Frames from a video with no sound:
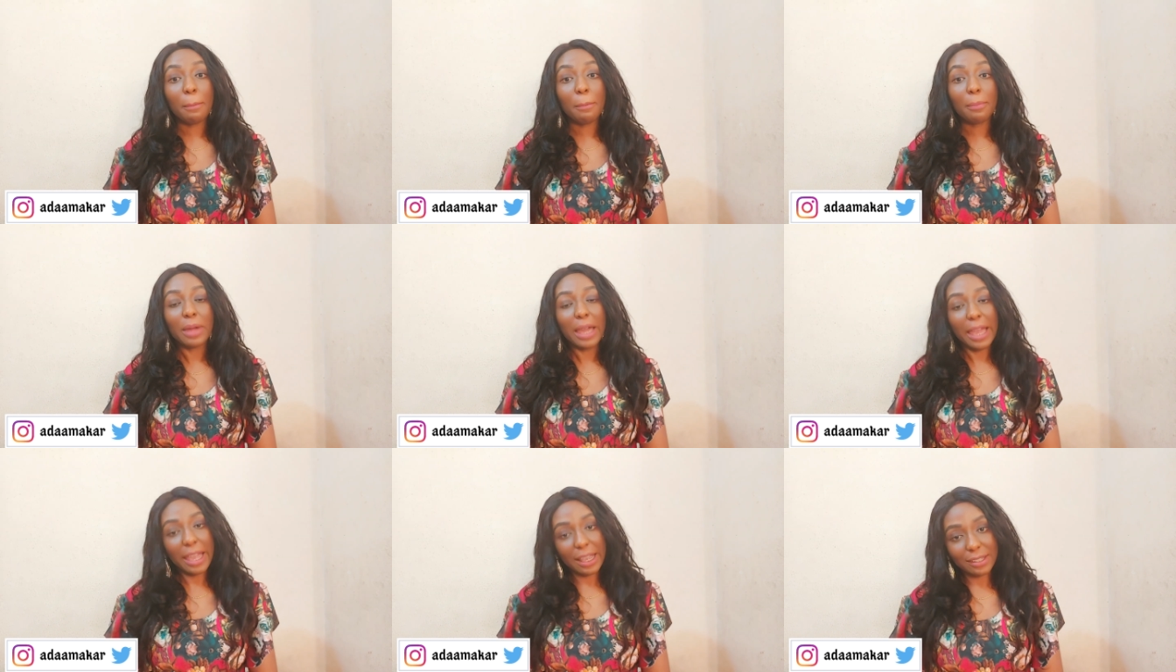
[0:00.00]

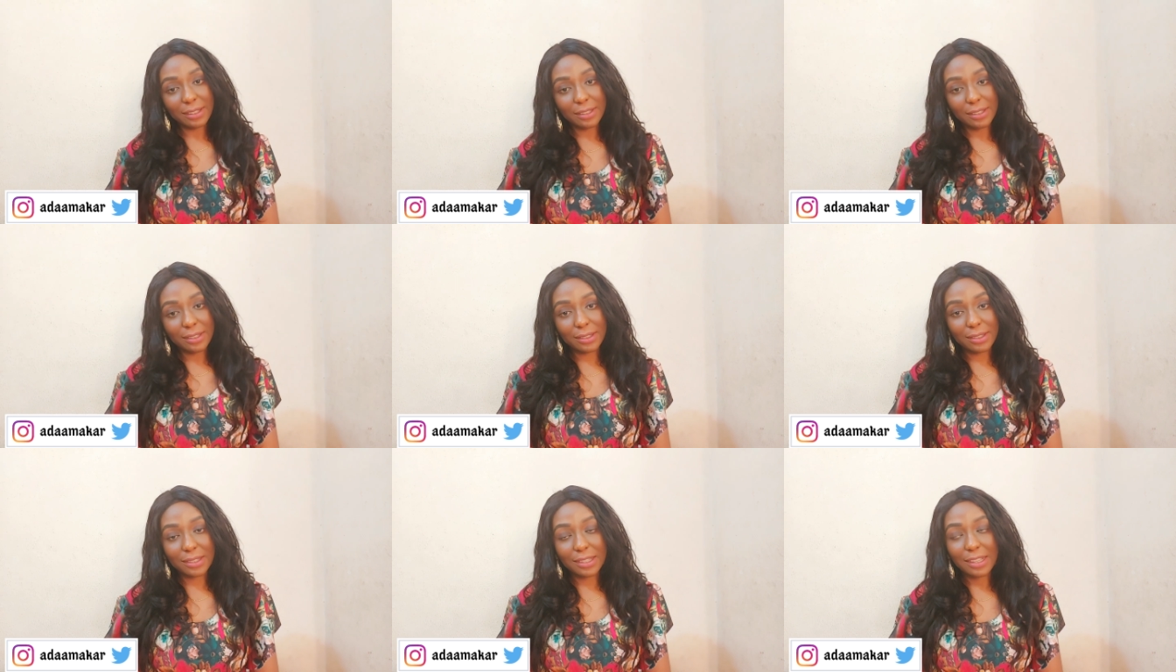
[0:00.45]

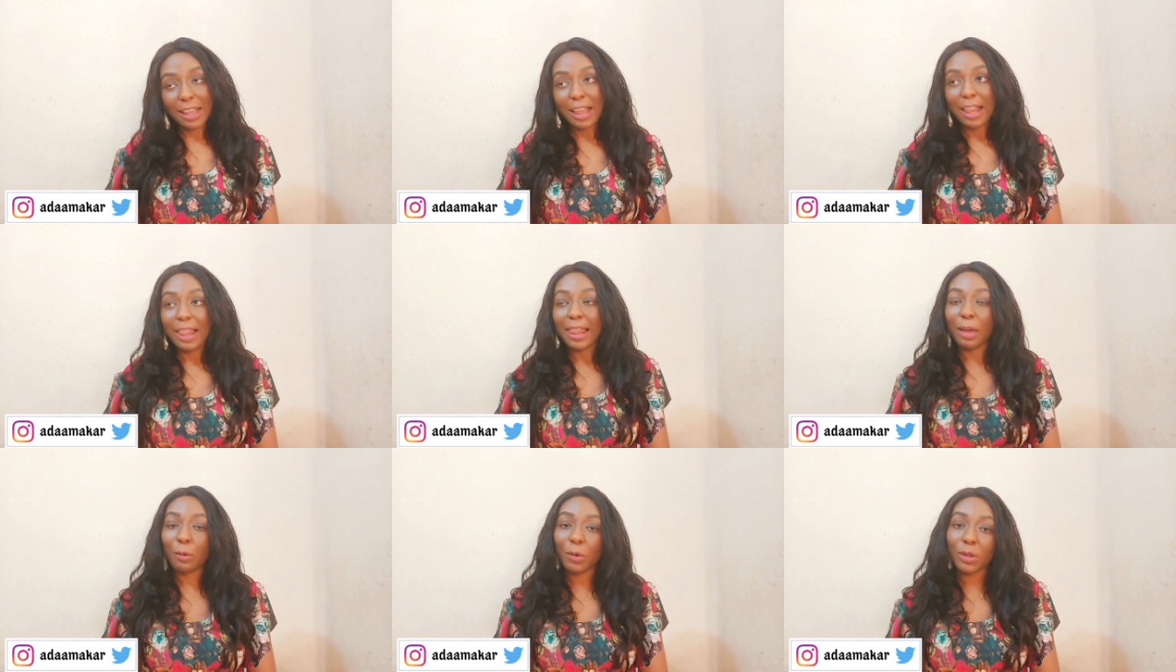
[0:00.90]
exes,
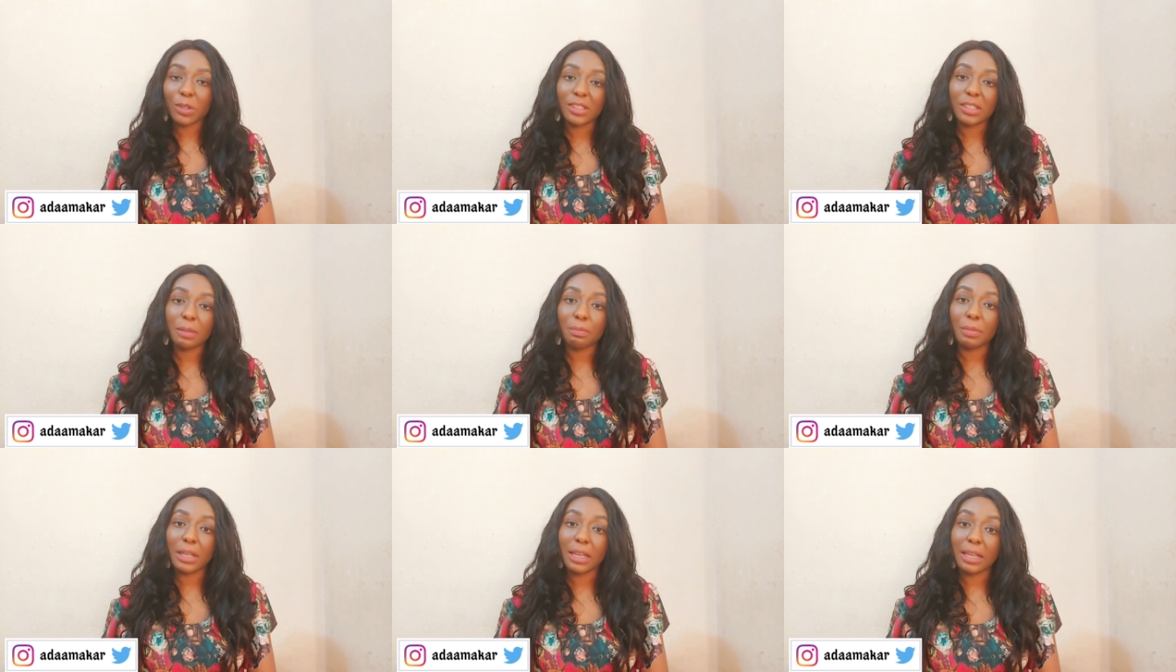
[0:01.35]
like what was the
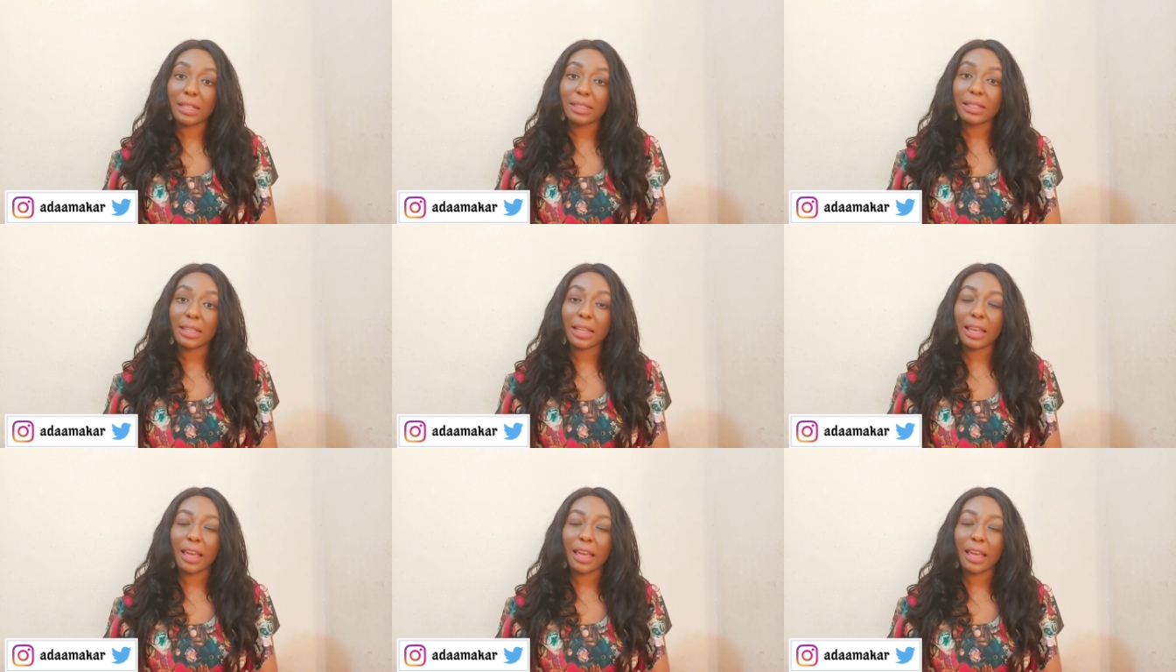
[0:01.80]
biggest